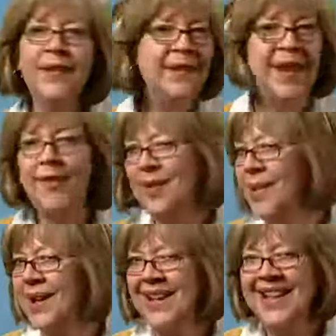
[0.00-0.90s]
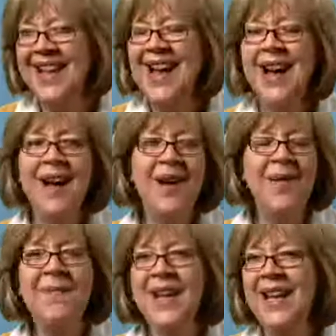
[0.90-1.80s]
This is everybody.
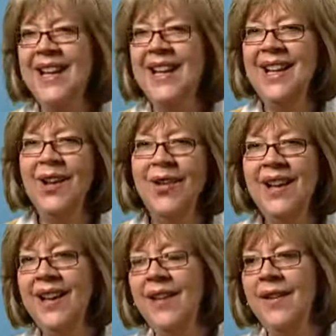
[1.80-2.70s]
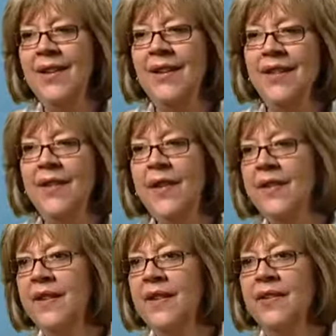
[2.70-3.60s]
You know, there
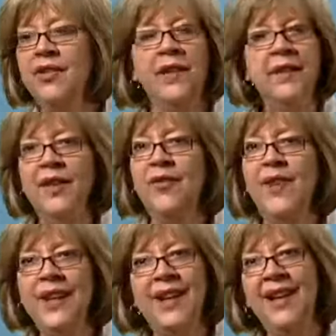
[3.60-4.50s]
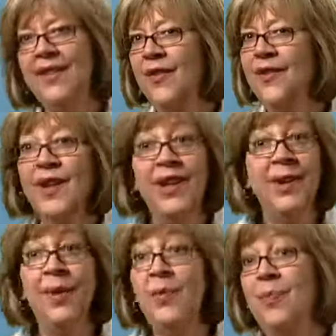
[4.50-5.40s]
isn't just an affinity, it's
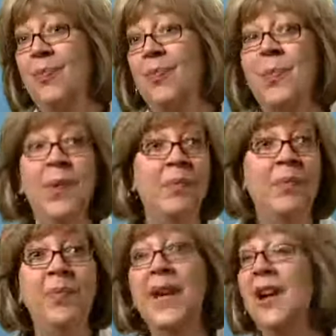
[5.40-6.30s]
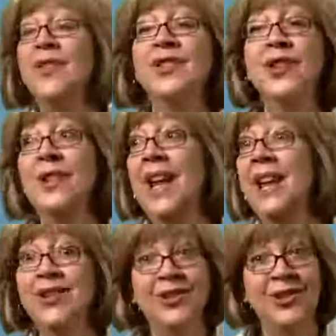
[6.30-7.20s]
affinity with being of a certain
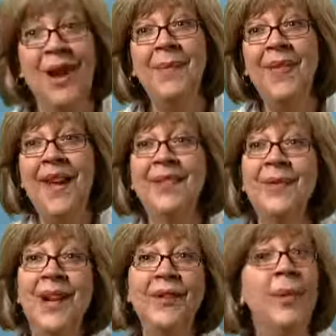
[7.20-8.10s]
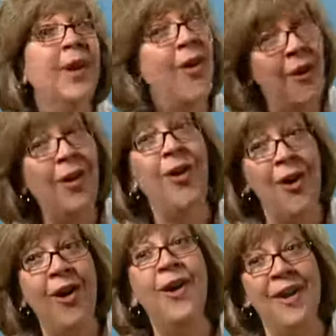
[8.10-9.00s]
age. I mean, that's what it is. We all
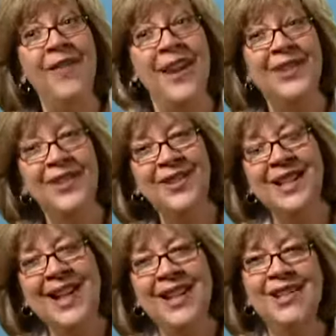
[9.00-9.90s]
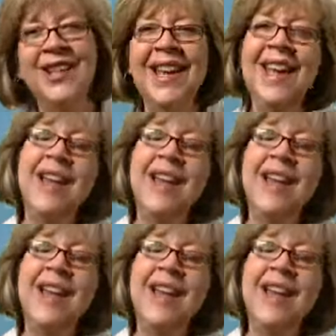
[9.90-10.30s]
are of a certain age.